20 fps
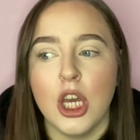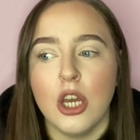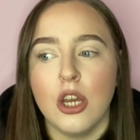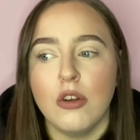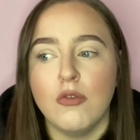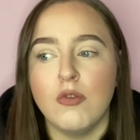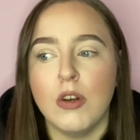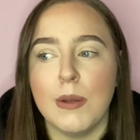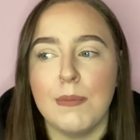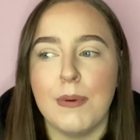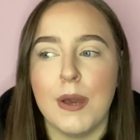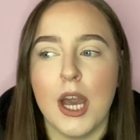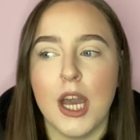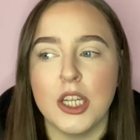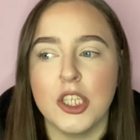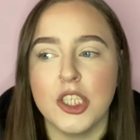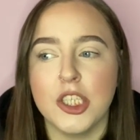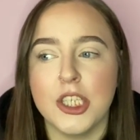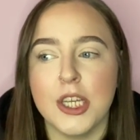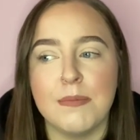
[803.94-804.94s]

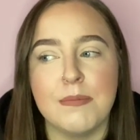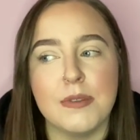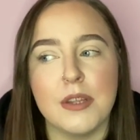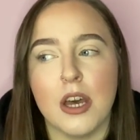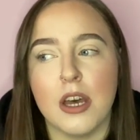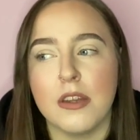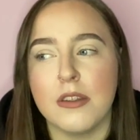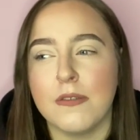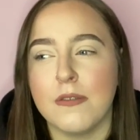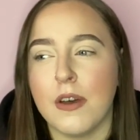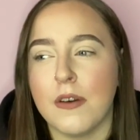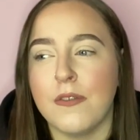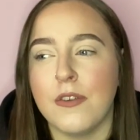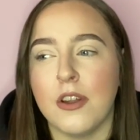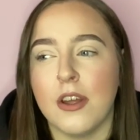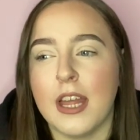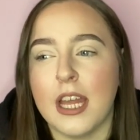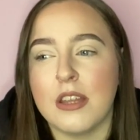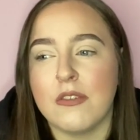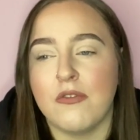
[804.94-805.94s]
repurchase it. But I
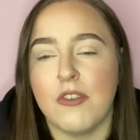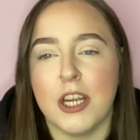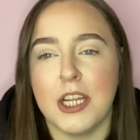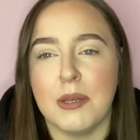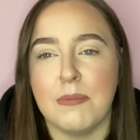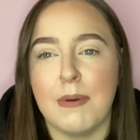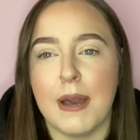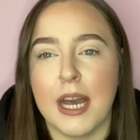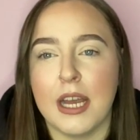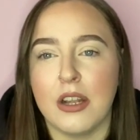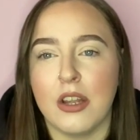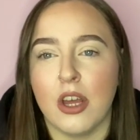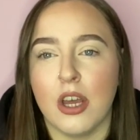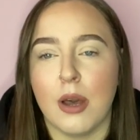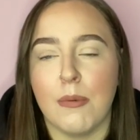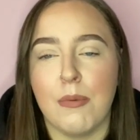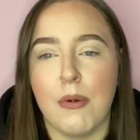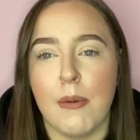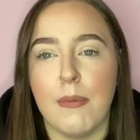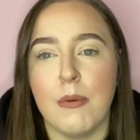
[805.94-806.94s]
feel like that's for any bag, like
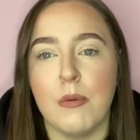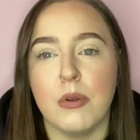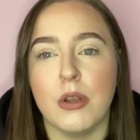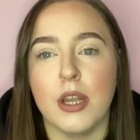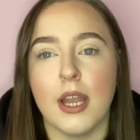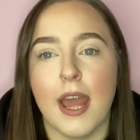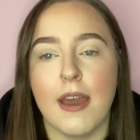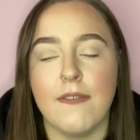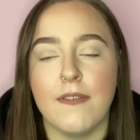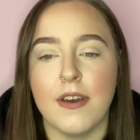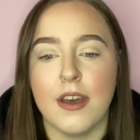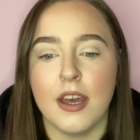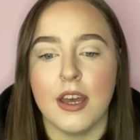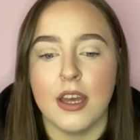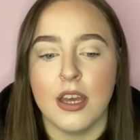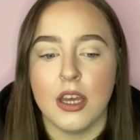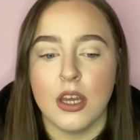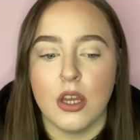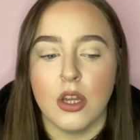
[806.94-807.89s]
I probably wouldn't ever